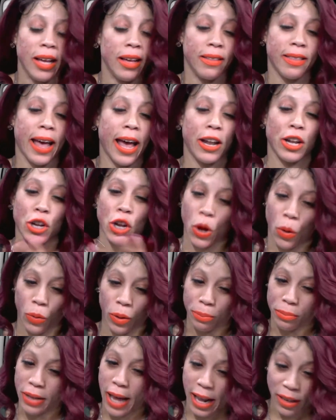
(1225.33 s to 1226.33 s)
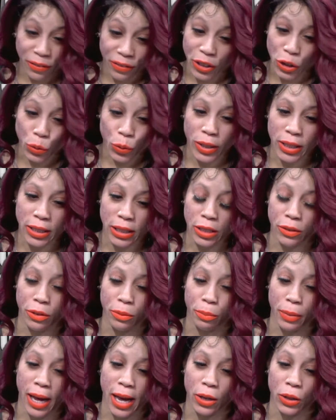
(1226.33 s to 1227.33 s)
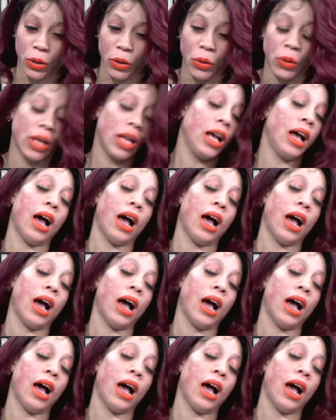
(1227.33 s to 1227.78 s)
that no, I'm not a Victoria's Secret model.